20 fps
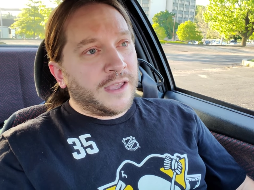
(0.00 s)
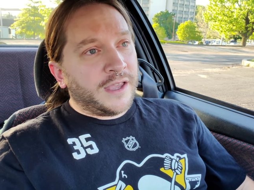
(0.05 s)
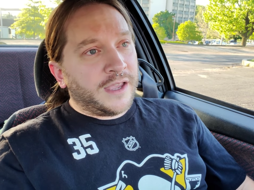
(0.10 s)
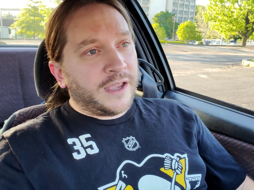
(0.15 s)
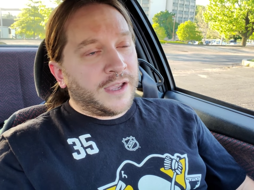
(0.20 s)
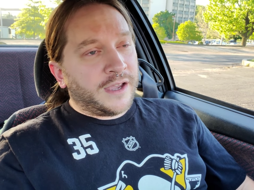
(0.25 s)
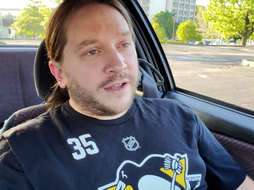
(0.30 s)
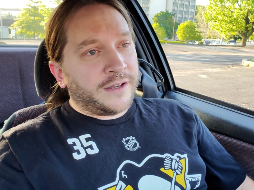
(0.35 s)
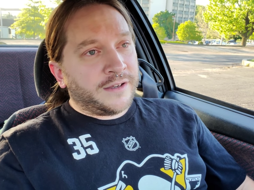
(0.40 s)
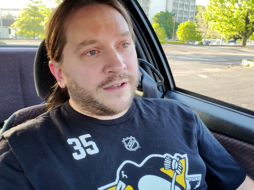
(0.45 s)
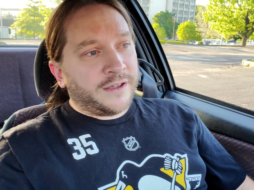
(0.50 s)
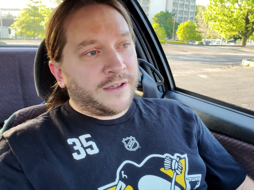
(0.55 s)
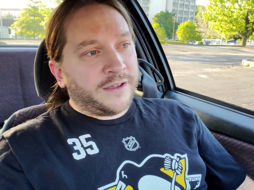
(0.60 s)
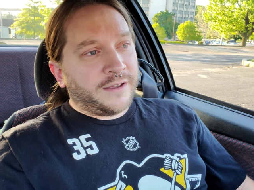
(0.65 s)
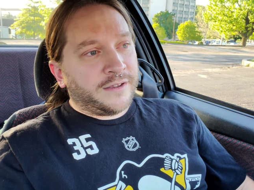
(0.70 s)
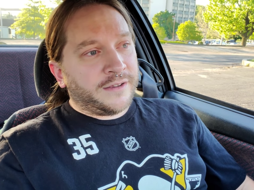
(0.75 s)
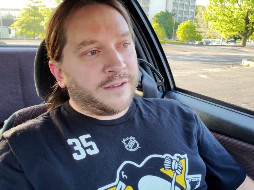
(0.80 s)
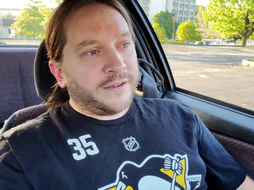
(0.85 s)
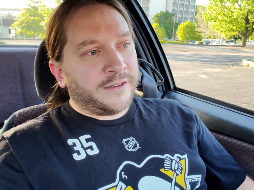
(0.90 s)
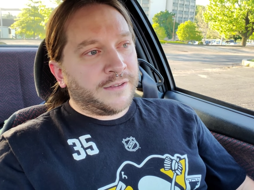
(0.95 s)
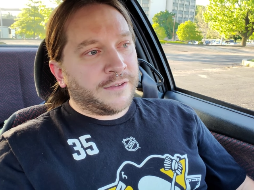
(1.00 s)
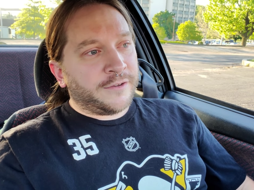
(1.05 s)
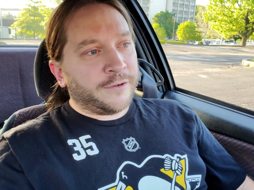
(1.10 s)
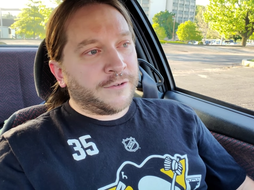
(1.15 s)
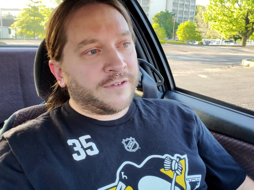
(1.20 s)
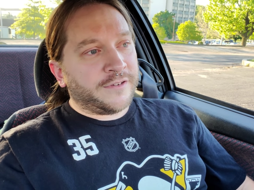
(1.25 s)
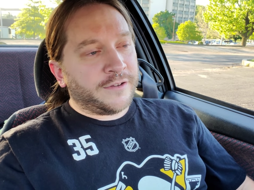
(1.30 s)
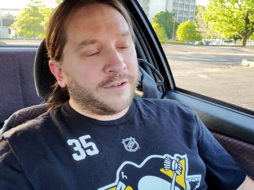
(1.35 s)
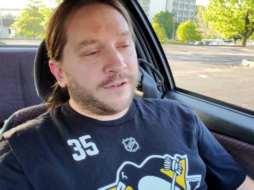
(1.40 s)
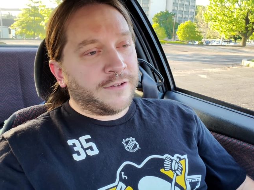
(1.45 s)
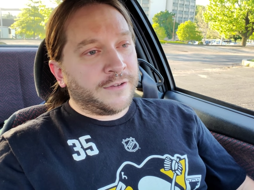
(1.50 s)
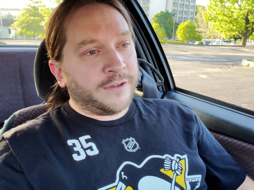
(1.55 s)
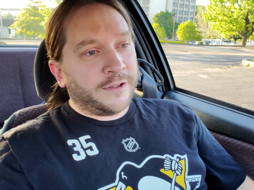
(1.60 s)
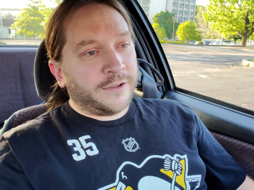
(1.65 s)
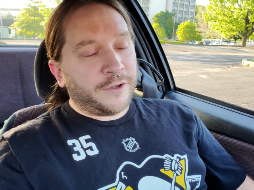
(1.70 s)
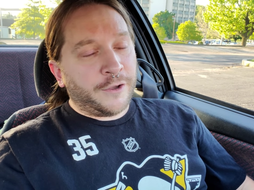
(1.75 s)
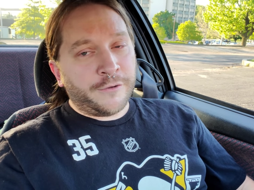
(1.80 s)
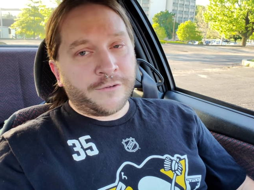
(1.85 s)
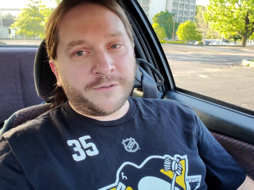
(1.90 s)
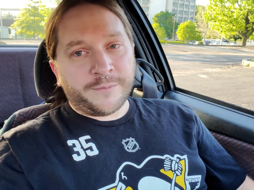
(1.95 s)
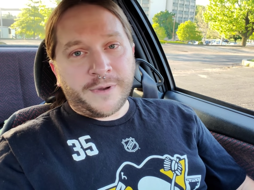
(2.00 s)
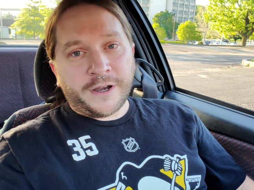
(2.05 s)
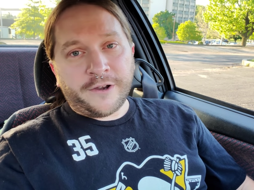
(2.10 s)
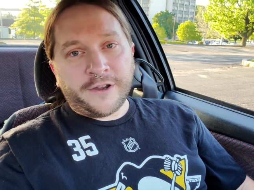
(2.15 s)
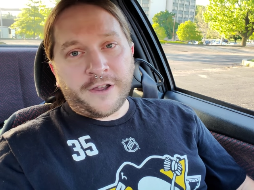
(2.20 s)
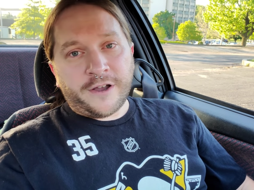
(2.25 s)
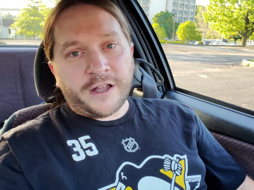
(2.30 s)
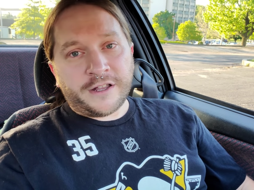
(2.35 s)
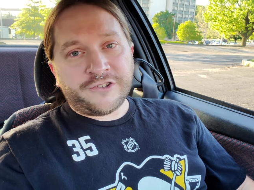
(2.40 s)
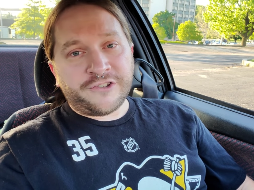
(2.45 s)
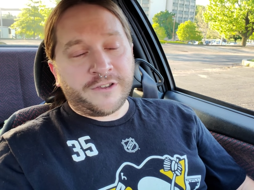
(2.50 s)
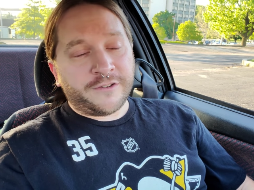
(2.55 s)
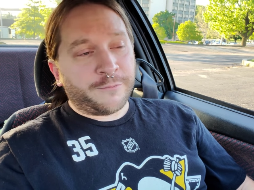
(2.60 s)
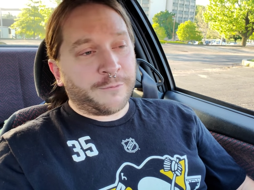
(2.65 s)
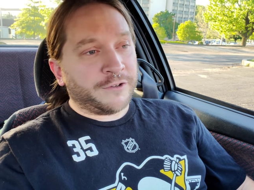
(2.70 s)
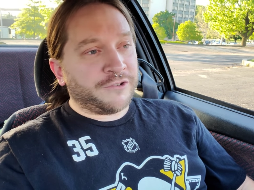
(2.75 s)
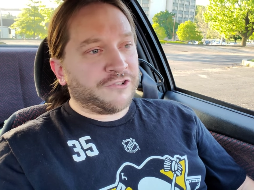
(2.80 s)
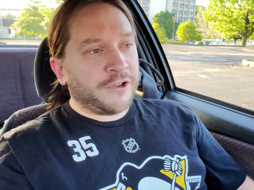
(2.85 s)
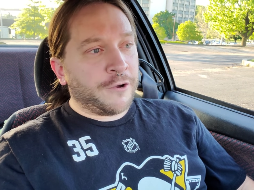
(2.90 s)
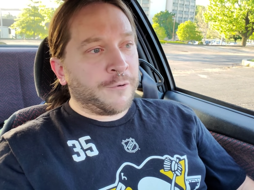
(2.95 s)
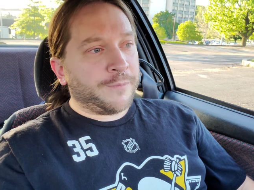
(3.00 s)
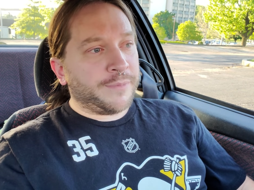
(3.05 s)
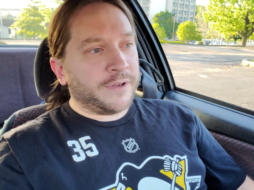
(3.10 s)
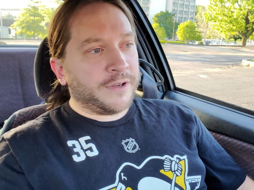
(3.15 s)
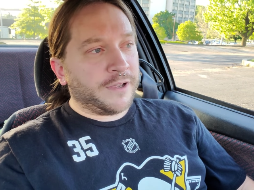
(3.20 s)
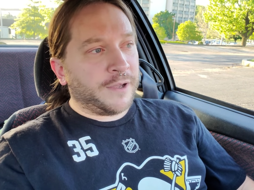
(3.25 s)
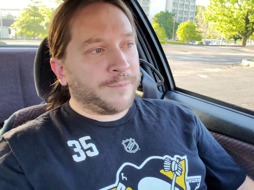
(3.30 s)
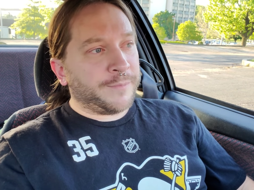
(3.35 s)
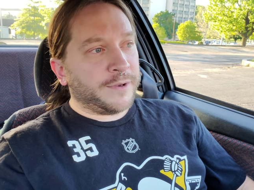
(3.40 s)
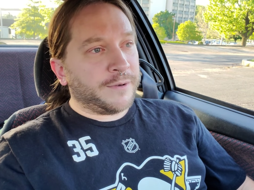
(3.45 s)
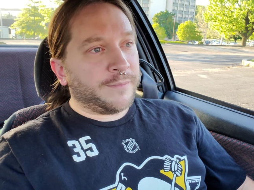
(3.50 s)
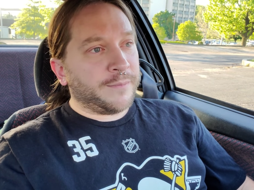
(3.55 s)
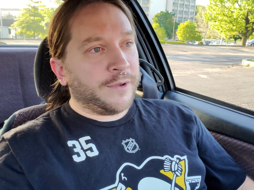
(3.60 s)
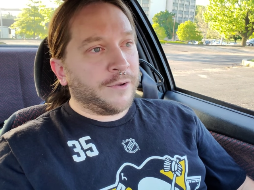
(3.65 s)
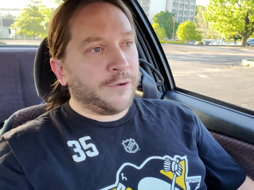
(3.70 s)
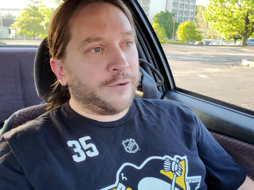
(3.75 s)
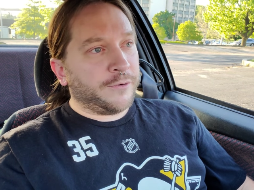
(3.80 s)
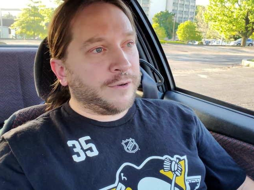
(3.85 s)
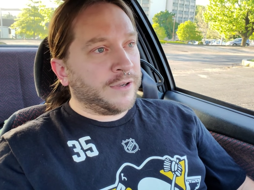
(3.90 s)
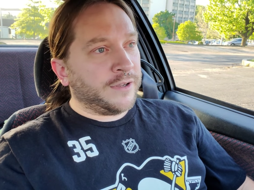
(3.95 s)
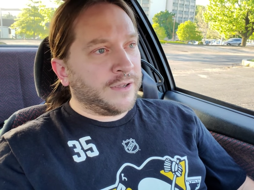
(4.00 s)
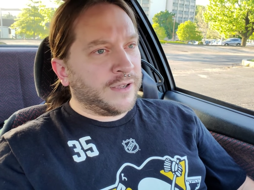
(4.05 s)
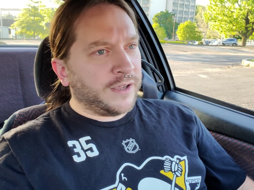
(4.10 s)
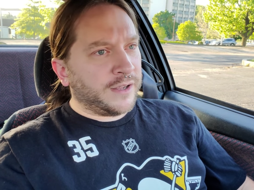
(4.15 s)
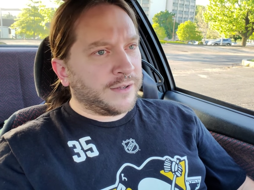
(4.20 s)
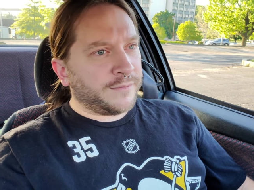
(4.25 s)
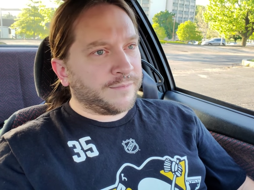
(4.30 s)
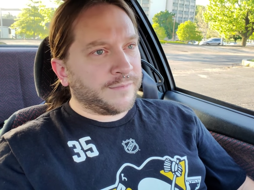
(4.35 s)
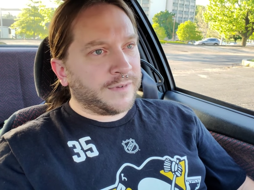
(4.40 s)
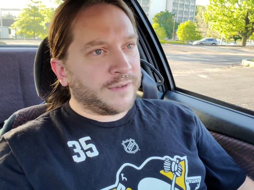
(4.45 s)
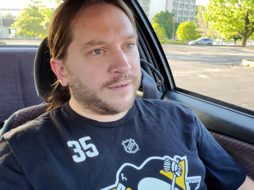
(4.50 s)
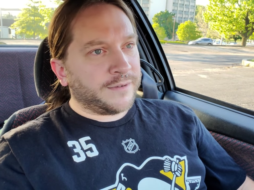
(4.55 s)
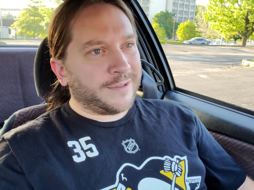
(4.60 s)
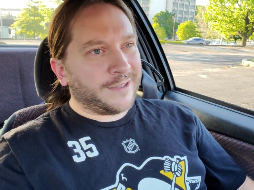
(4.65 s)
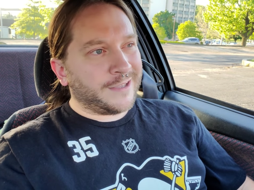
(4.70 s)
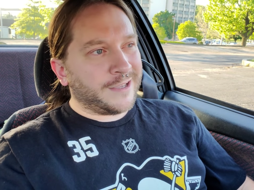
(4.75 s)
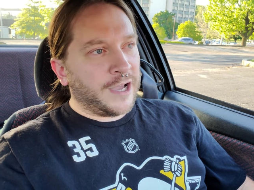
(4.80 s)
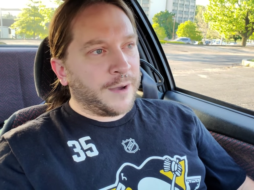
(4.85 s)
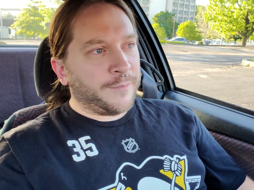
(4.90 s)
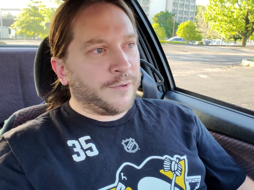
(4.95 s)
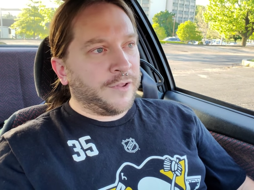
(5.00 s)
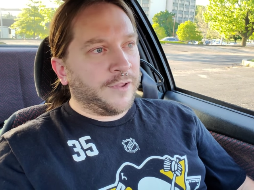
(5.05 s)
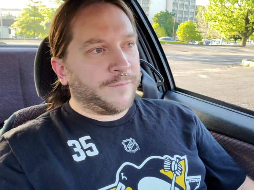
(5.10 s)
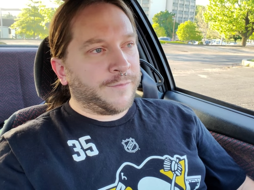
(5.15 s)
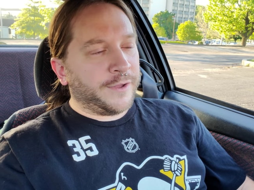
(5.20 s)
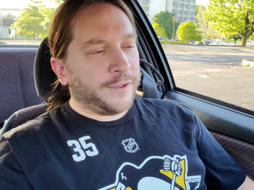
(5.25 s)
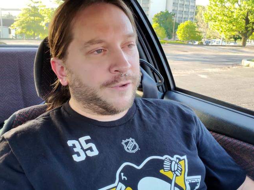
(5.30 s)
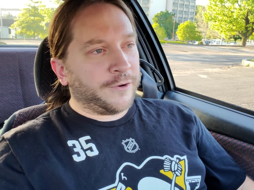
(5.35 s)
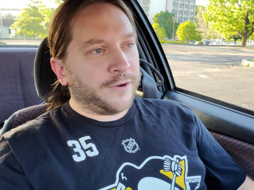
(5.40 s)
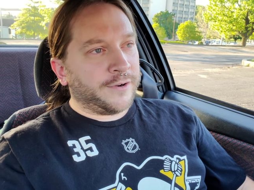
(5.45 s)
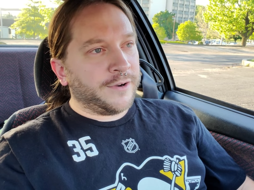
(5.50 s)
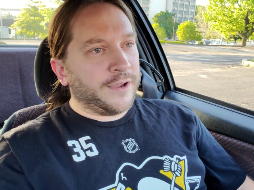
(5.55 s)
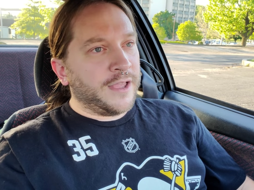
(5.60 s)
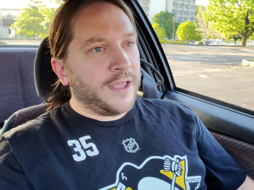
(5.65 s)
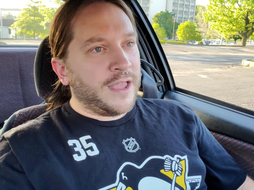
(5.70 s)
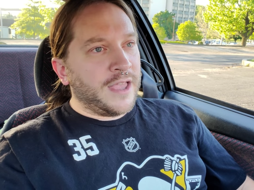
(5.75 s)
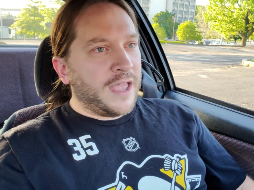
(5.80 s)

and uh there's a the Los Mariachis, which opened up in Moon, and a couple of other